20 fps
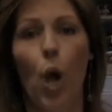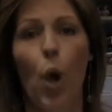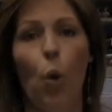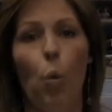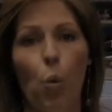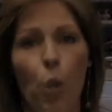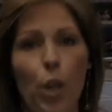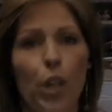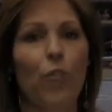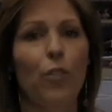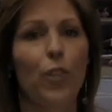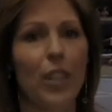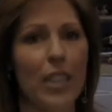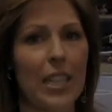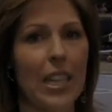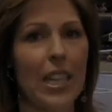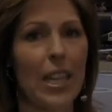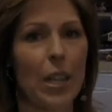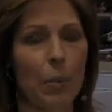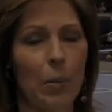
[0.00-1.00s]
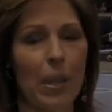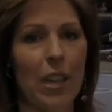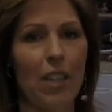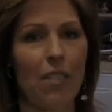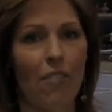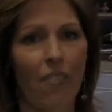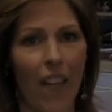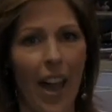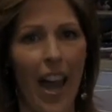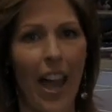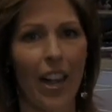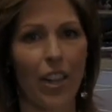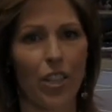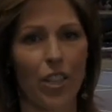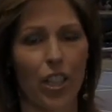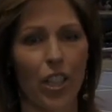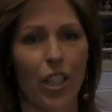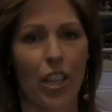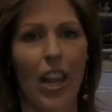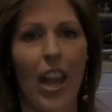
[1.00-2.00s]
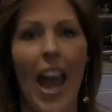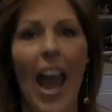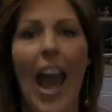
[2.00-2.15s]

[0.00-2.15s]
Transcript: Would fatigue be a factor,